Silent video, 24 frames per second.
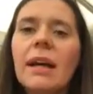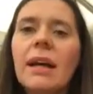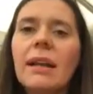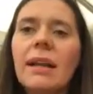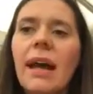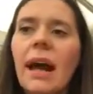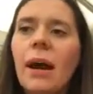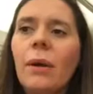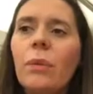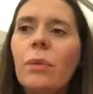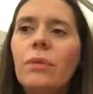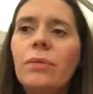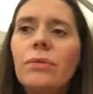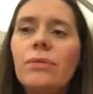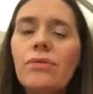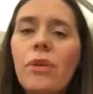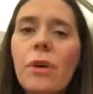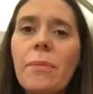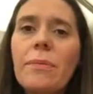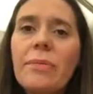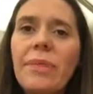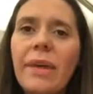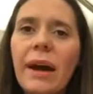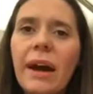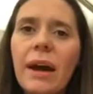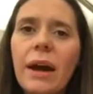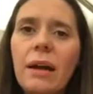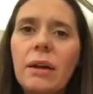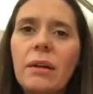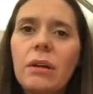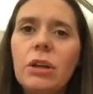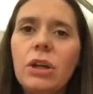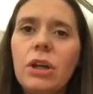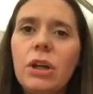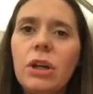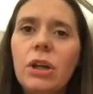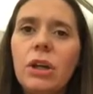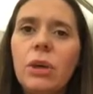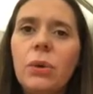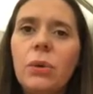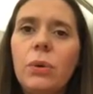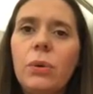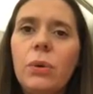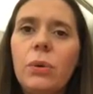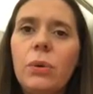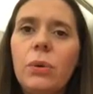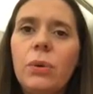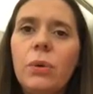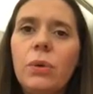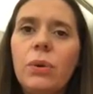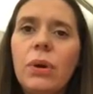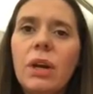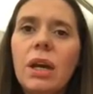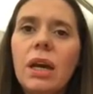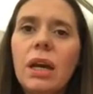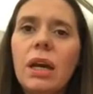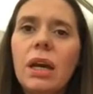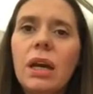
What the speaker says: Now from that you